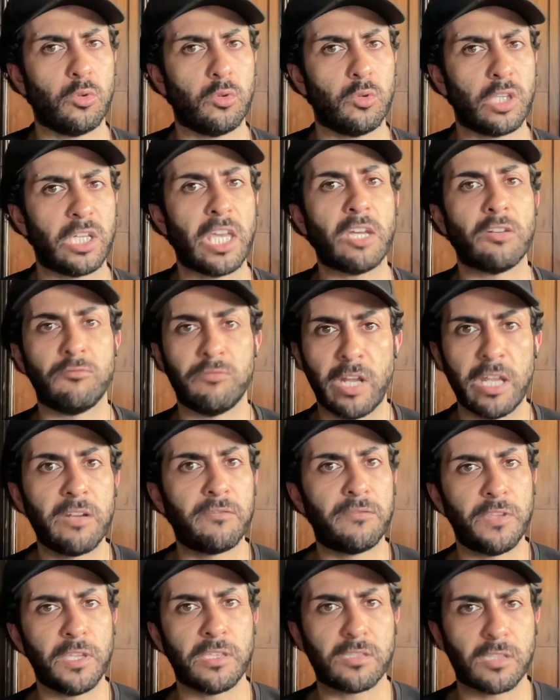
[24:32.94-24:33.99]
get rid of
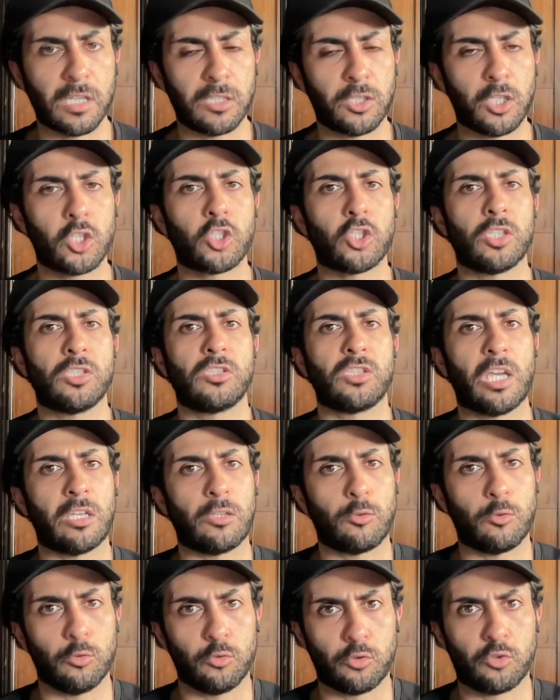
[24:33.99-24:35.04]
these addictions and
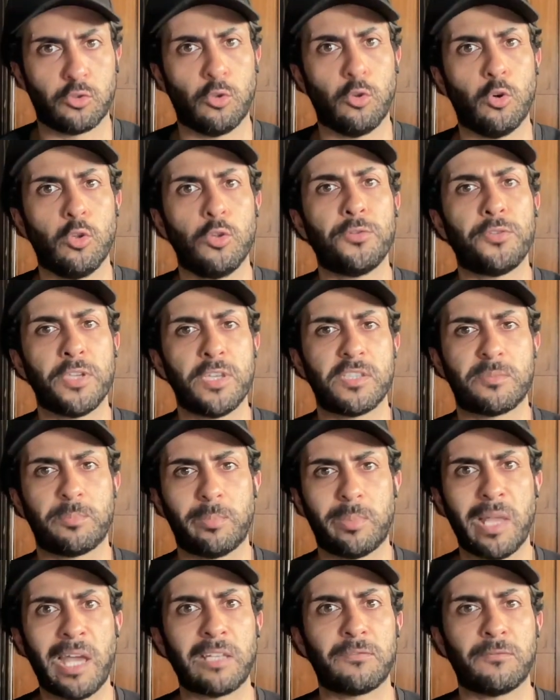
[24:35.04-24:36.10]
control these
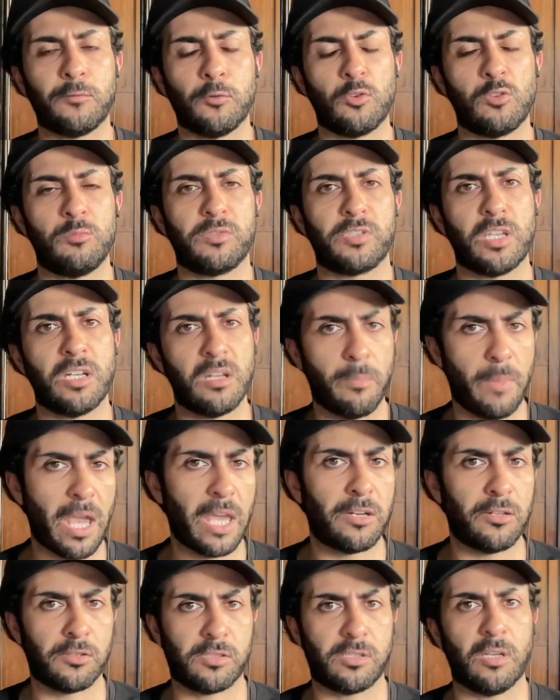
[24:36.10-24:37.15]
platforms in the
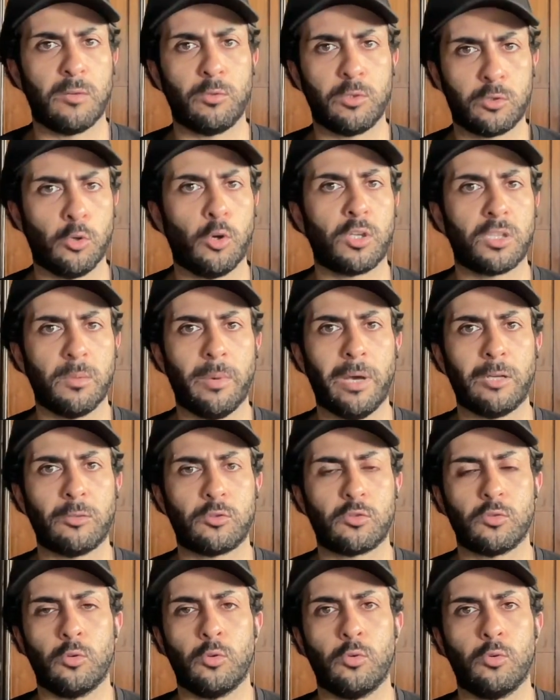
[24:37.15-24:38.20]
manners that we talked about.
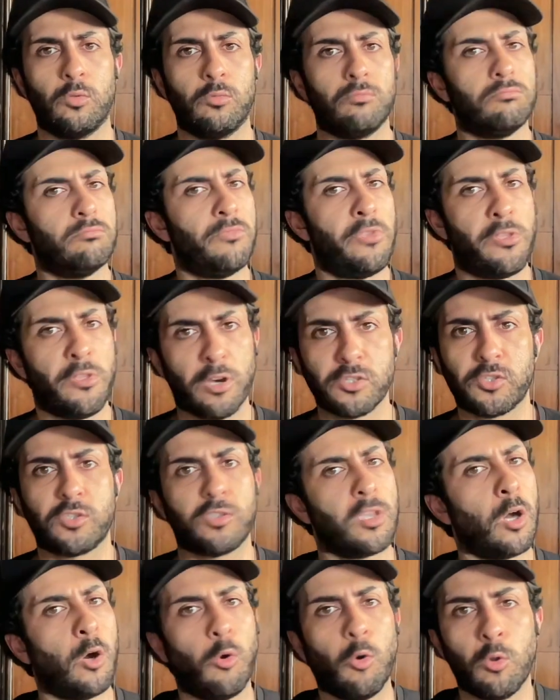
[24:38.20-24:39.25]
So thus the
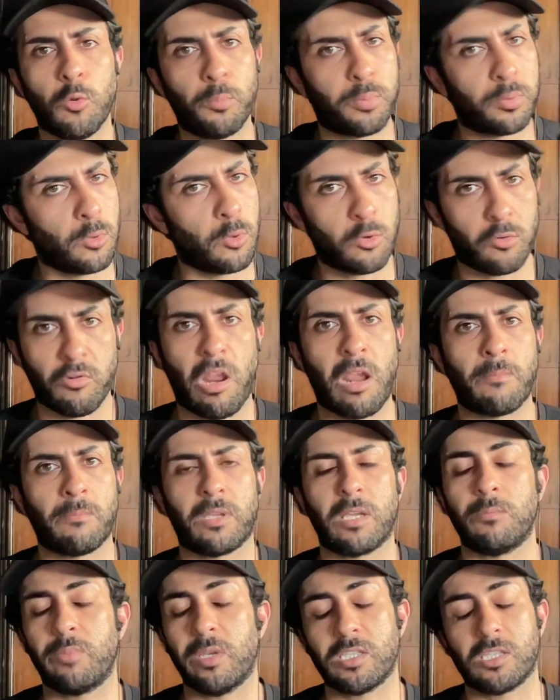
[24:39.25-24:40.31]
whole program
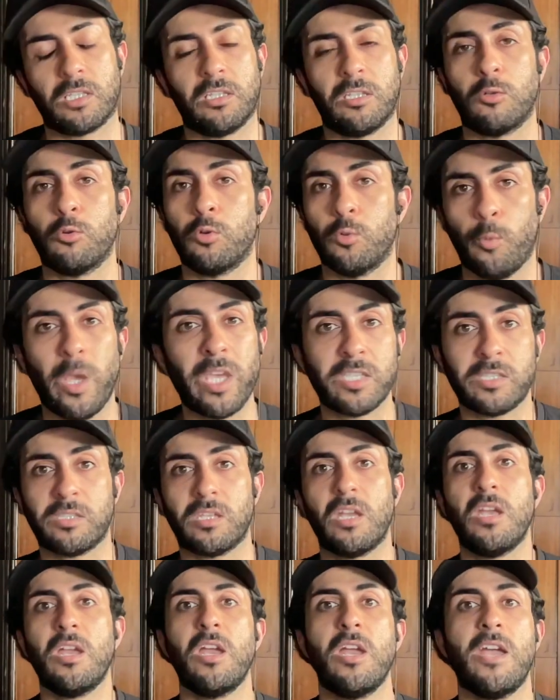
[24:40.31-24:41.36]
can basically go to waste.
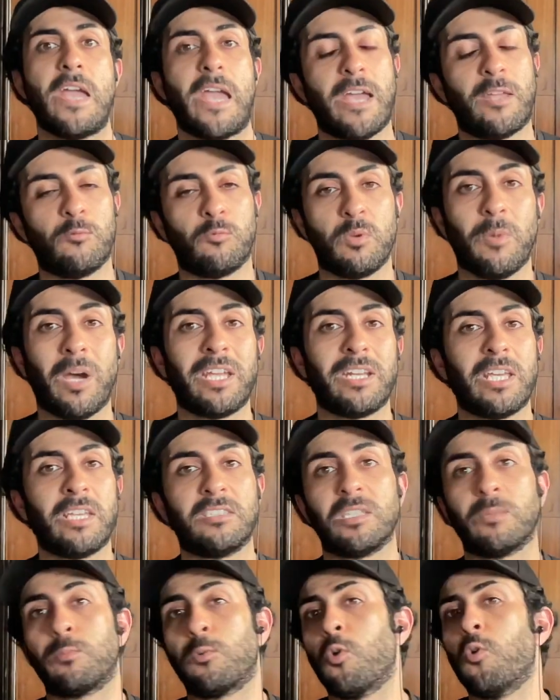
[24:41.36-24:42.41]
and we might end
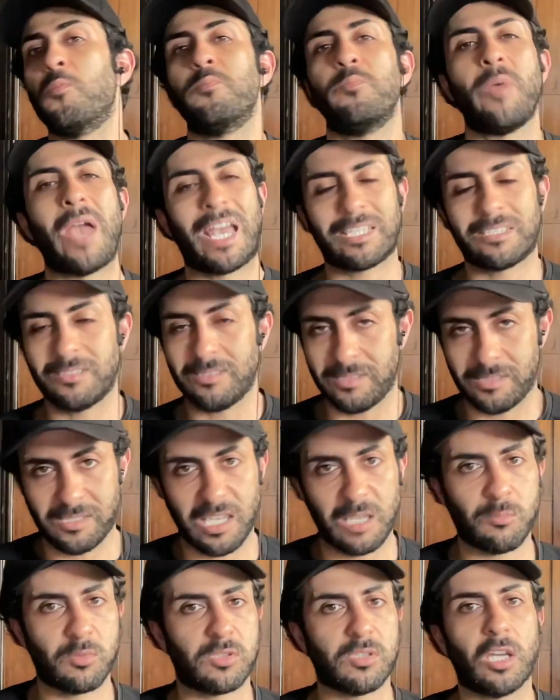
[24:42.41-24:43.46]
up going back to the
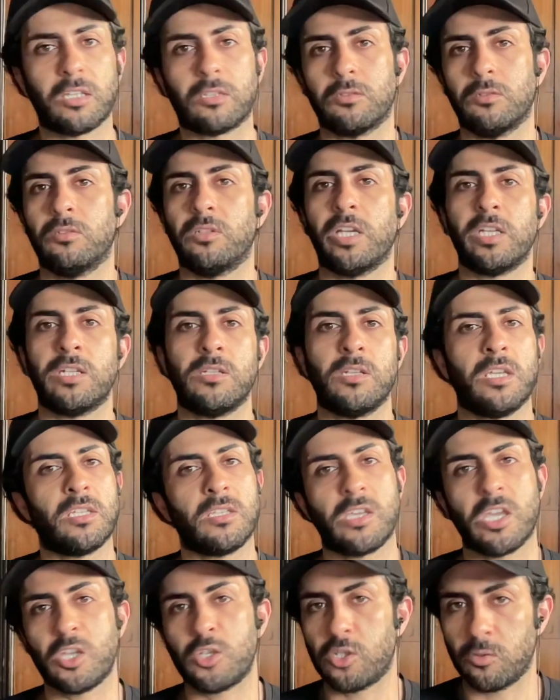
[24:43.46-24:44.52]
same cycle in
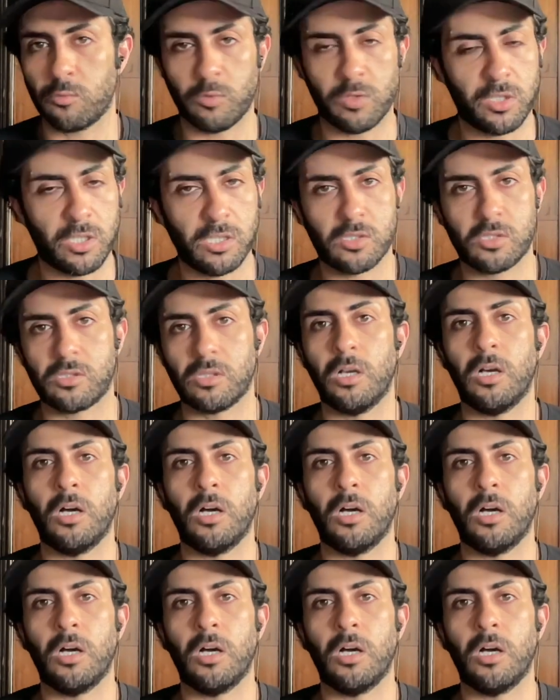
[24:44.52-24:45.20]
engaging with these